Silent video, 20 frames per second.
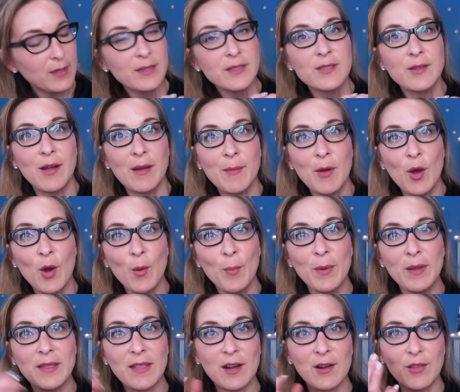So I'm
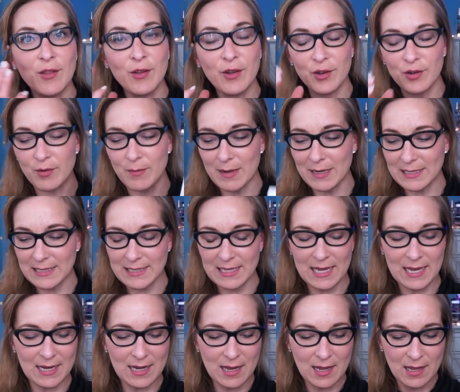hoping that'll look good on my
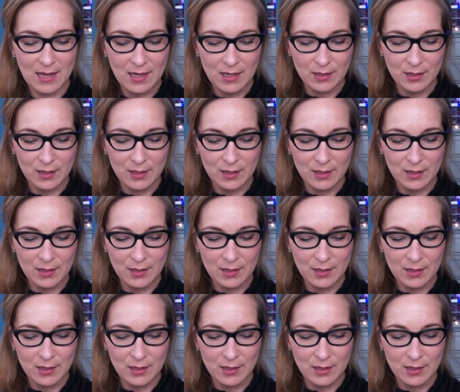skin.